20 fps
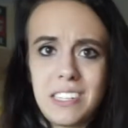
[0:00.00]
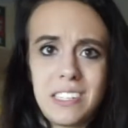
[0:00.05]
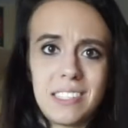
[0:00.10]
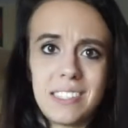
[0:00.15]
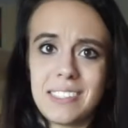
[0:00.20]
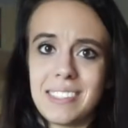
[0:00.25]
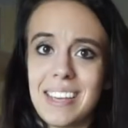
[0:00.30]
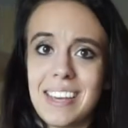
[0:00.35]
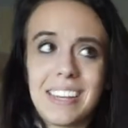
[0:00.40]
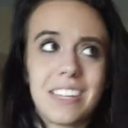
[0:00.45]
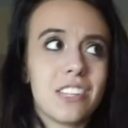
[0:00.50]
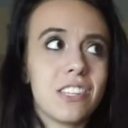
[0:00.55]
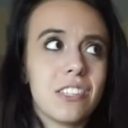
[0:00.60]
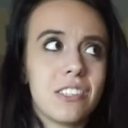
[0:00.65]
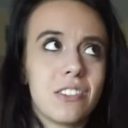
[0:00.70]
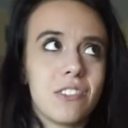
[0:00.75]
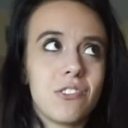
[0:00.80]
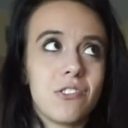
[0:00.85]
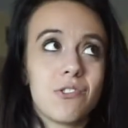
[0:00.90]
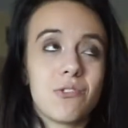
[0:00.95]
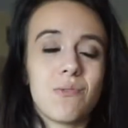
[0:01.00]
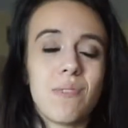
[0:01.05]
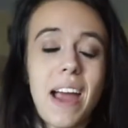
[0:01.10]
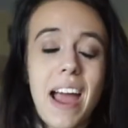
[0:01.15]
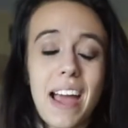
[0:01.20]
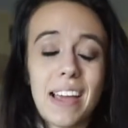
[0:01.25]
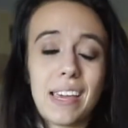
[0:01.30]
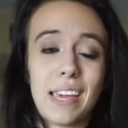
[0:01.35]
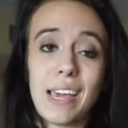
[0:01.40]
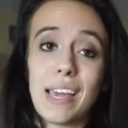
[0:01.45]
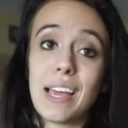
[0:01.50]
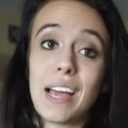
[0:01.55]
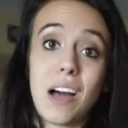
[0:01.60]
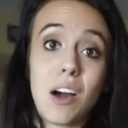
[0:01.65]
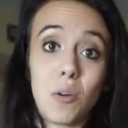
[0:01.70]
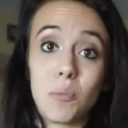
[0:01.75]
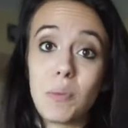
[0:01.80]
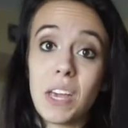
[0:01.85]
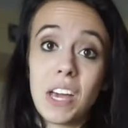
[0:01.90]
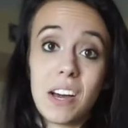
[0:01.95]
is like dragging.
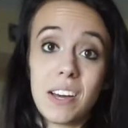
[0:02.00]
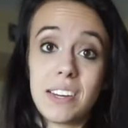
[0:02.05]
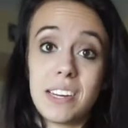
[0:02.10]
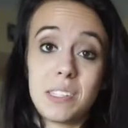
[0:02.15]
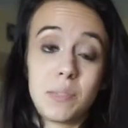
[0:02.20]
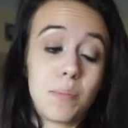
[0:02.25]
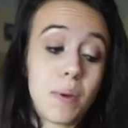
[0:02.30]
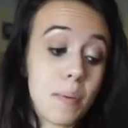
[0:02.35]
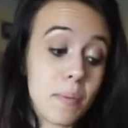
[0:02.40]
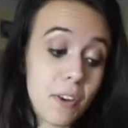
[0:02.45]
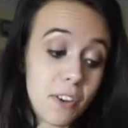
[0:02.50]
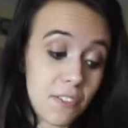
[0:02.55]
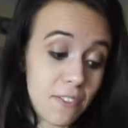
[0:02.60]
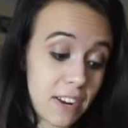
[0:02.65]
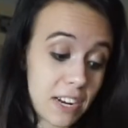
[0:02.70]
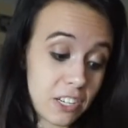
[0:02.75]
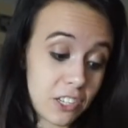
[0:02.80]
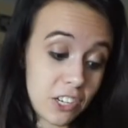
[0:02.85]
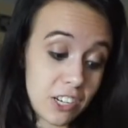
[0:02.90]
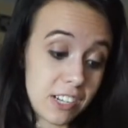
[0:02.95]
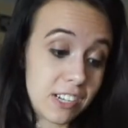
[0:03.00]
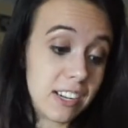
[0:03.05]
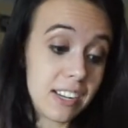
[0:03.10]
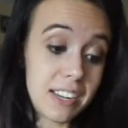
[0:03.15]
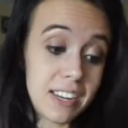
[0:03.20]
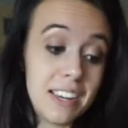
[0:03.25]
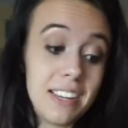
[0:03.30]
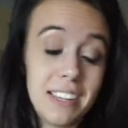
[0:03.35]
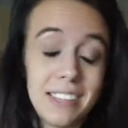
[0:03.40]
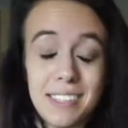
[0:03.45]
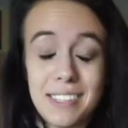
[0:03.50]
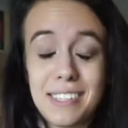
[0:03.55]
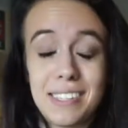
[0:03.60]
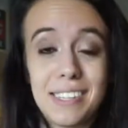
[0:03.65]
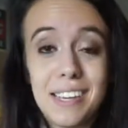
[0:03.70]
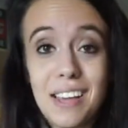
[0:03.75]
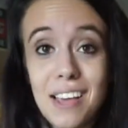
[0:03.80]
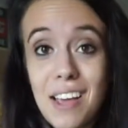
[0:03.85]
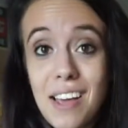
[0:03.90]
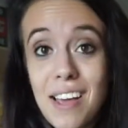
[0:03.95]
I'll be honest, my motivation is
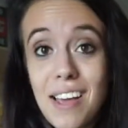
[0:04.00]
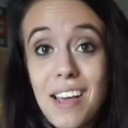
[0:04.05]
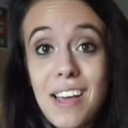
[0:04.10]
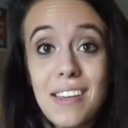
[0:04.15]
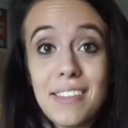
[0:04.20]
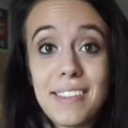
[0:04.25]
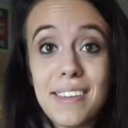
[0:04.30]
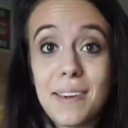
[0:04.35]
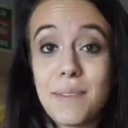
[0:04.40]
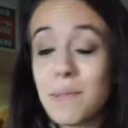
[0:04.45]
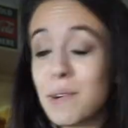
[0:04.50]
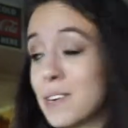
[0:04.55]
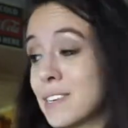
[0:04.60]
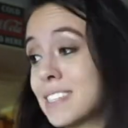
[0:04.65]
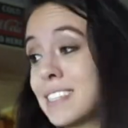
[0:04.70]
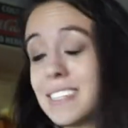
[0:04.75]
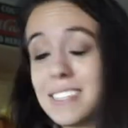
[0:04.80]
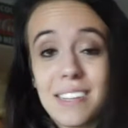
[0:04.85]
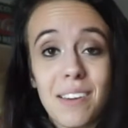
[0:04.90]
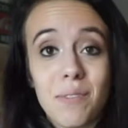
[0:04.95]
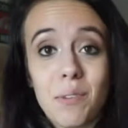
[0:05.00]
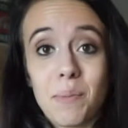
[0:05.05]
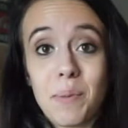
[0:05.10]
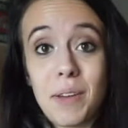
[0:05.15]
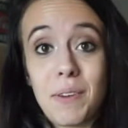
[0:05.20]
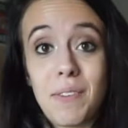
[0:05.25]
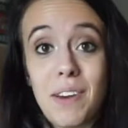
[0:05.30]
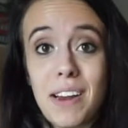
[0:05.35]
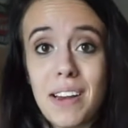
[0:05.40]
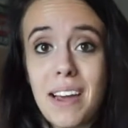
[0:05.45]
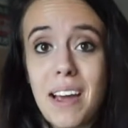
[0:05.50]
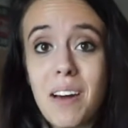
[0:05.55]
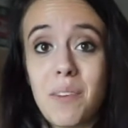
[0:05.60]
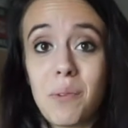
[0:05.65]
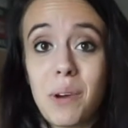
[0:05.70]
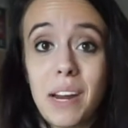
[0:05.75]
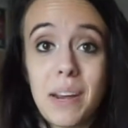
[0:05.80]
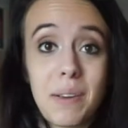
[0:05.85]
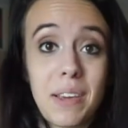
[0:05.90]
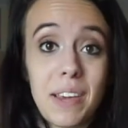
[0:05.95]
the worst it's ever been right now.
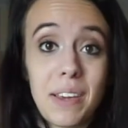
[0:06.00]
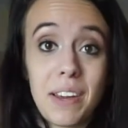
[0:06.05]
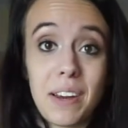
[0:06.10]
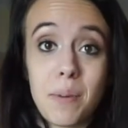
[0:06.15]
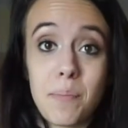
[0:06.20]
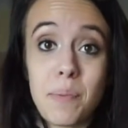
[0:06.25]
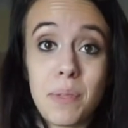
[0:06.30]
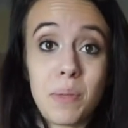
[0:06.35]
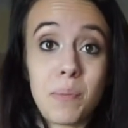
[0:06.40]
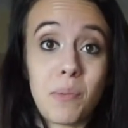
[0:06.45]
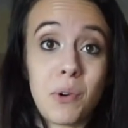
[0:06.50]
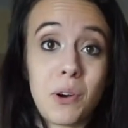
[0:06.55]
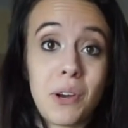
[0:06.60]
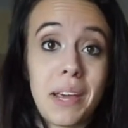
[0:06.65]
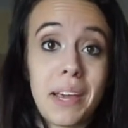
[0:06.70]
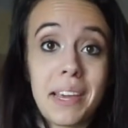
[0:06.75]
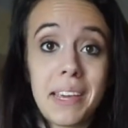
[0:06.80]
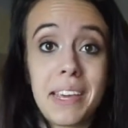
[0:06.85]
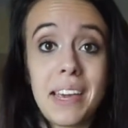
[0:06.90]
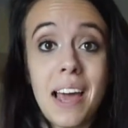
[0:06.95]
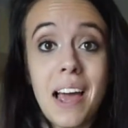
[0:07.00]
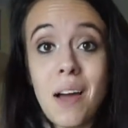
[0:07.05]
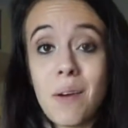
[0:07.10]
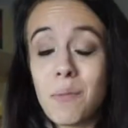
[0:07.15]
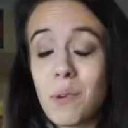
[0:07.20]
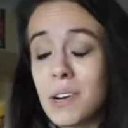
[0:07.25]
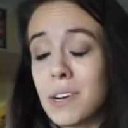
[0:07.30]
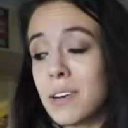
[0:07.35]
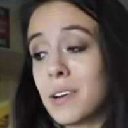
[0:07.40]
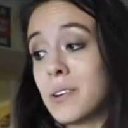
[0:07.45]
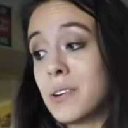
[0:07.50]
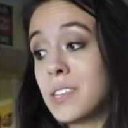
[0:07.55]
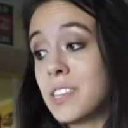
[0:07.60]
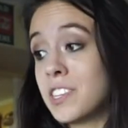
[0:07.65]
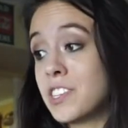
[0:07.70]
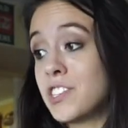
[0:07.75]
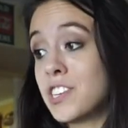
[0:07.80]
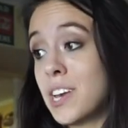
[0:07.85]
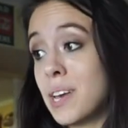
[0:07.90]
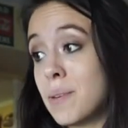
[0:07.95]
When I get up in the morning, yeah, I want to go to
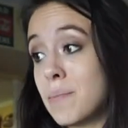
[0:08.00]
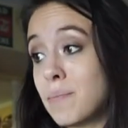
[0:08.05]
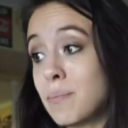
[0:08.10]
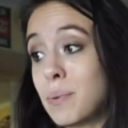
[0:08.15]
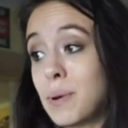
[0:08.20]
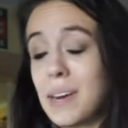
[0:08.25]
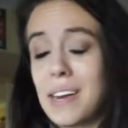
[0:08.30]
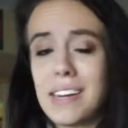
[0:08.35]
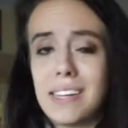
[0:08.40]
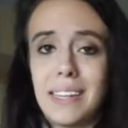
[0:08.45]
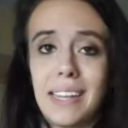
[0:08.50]
the gym, but